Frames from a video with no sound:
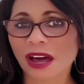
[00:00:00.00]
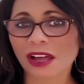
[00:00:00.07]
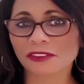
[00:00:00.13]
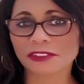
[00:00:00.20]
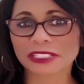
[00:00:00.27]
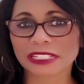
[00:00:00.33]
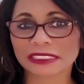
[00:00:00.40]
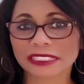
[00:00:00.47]

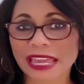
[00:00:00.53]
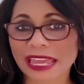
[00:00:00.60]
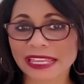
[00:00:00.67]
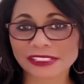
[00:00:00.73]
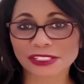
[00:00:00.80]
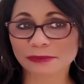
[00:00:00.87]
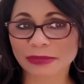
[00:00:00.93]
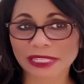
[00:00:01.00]
often
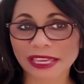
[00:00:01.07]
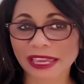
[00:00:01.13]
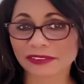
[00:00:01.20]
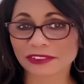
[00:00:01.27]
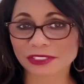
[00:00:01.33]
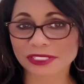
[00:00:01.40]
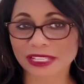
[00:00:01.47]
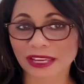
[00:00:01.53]
engage in
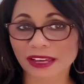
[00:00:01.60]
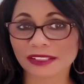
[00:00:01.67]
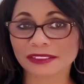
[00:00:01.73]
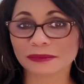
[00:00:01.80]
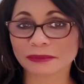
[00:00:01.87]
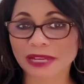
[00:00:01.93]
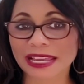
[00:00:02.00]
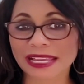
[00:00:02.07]
behaviors that
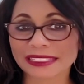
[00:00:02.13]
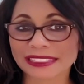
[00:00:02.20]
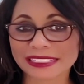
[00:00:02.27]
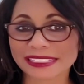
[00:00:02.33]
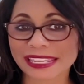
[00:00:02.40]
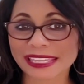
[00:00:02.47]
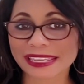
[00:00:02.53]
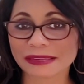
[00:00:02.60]
undermine the
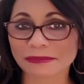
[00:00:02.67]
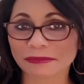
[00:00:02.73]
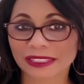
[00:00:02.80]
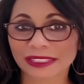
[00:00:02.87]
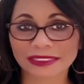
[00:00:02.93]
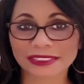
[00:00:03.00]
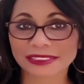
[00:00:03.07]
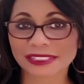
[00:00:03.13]
team
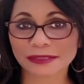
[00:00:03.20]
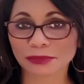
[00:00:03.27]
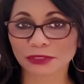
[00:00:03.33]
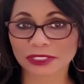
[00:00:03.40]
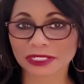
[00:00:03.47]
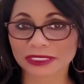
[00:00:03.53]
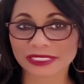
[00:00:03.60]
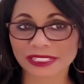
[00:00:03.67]
and the team
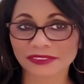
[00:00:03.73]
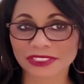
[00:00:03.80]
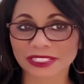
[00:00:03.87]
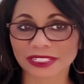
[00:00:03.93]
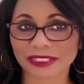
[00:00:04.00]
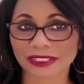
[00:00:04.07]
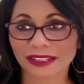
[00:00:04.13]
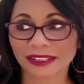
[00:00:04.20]

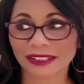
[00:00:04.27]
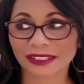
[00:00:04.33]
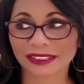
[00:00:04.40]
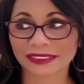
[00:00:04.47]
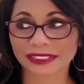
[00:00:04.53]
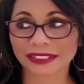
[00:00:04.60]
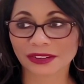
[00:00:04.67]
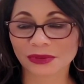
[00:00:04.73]
productivity. Uh,
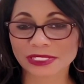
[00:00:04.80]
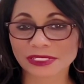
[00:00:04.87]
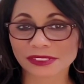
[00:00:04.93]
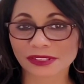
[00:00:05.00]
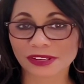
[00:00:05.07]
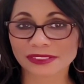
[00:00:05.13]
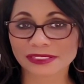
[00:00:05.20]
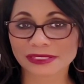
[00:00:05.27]
they always
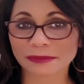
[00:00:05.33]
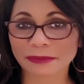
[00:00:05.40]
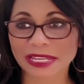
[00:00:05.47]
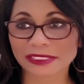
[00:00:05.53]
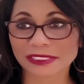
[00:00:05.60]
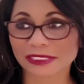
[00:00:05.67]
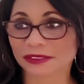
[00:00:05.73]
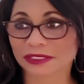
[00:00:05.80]
start some
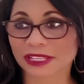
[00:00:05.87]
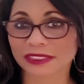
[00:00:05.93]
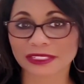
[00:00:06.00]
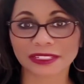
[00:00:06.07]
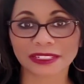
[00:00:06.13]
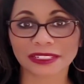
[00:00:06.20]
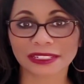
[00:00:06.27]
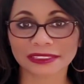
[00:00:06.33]
mess so nothing
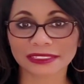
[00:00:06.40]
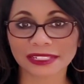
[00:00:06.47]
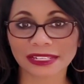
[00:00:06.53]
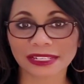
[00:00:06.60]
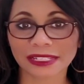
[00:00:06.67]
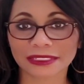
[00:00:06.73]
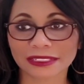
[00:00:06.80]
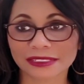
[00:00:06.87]
can get
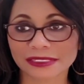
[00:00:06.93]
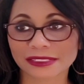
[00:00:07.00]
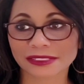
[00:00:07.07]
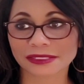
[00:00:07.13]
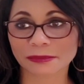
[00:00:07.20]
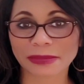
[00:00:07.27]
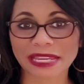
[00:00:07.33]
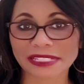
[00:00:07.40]
done because there's
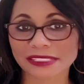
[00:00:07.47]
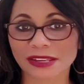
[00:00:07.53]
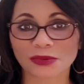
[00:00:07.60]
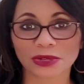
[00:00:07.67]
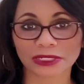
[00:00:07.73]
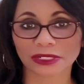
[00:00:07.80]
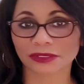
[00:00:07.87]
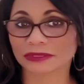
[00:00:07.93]
some mess
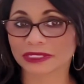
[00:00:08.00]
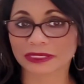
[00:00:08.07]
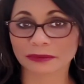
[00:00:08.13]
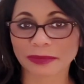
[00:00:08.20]
going on in the